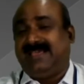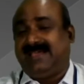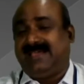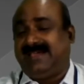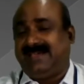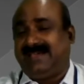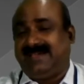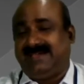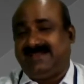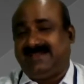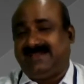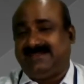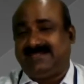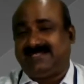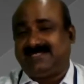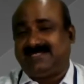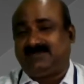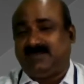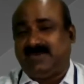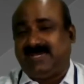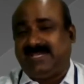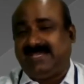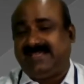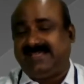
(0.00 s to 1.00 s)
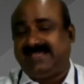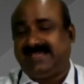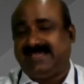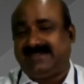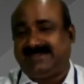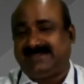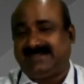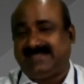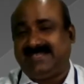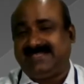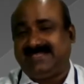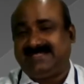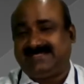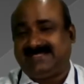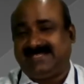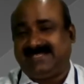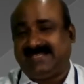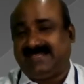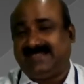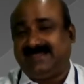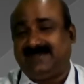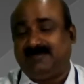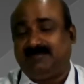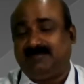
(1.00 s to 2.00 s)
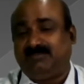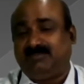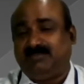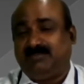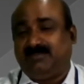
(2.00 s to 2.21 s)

and smelling and tasting.